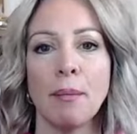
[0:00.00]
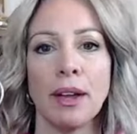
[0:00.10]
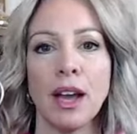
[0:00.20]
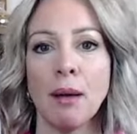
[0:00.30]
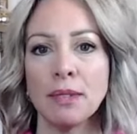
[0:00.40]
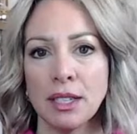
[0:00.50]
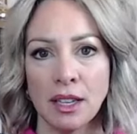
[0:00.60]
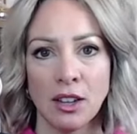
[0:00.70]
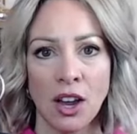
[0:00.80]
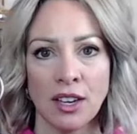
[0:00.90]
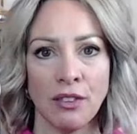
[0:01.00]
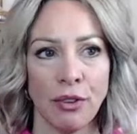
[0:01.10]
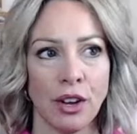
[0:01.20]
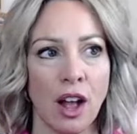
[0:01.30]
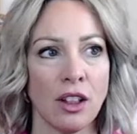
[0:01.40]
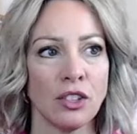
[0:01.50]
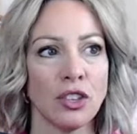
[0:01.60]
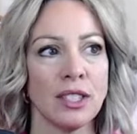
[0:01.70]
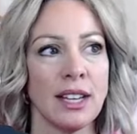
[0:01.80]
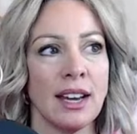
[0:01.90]
but it comes in a lot of different
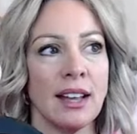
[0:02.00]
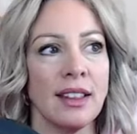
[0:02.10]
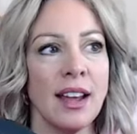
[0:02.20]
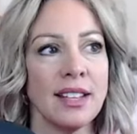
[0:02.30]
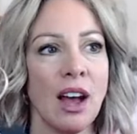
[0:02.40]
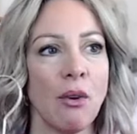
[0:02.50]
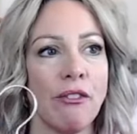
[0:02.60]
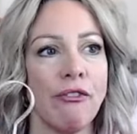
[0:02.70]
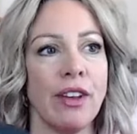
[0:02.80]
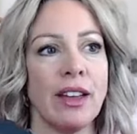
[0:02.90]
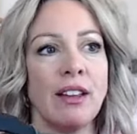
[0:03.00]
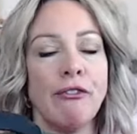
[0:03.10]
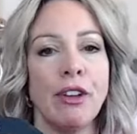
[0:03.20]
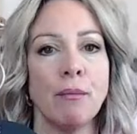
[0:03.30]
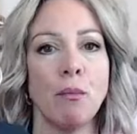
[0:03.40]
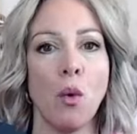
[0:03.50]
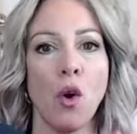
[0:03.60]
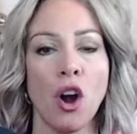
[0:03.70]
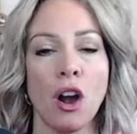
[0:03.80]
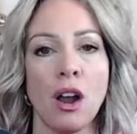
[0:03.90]
colors, and I liked how it fit. It fit
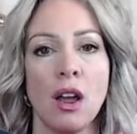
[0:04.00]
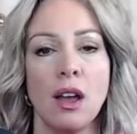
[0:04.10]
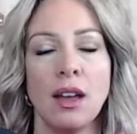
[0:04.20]
more,